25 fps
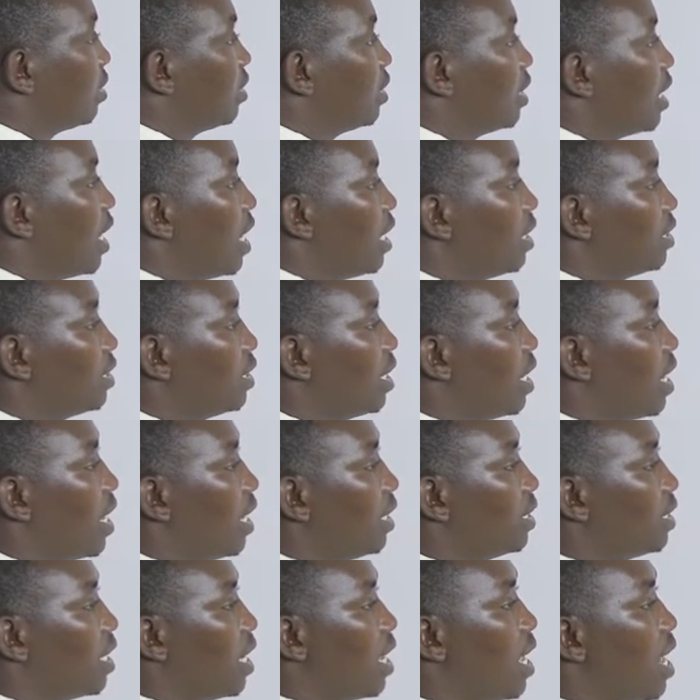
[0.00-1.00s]
sails
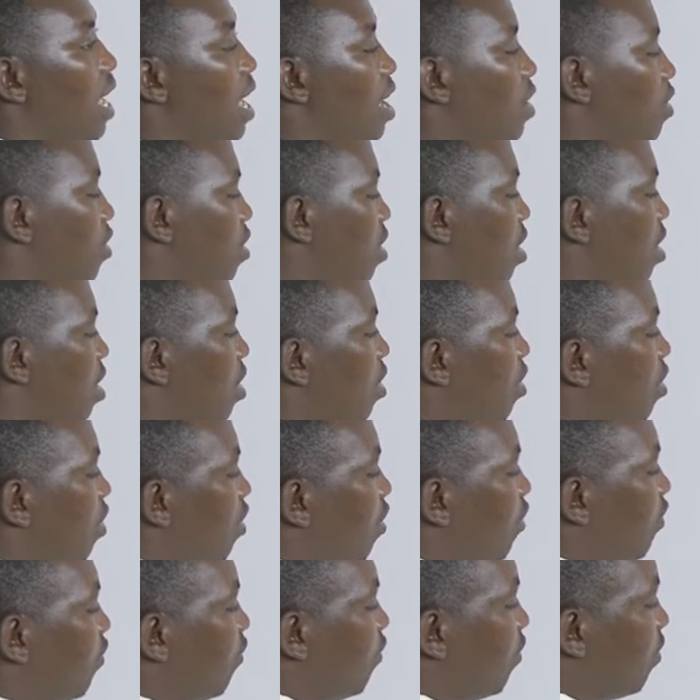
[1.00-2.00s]
at an angle
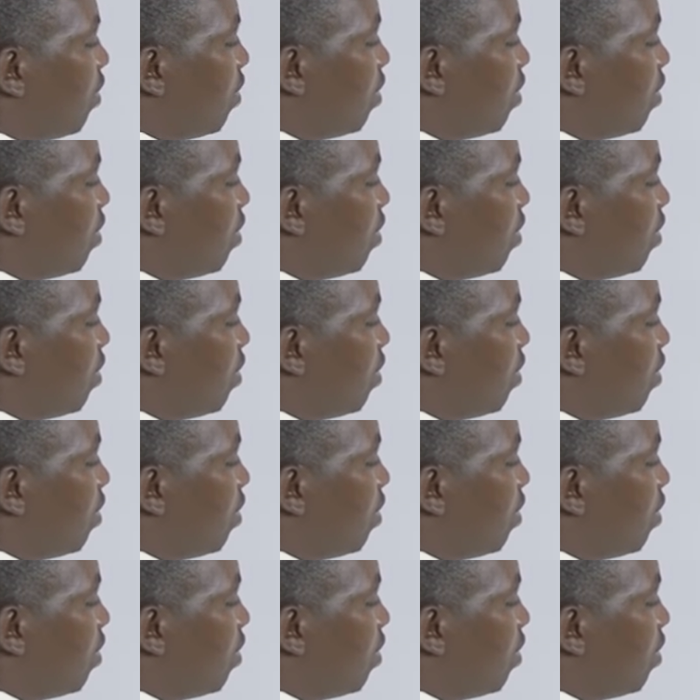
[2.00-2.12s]
of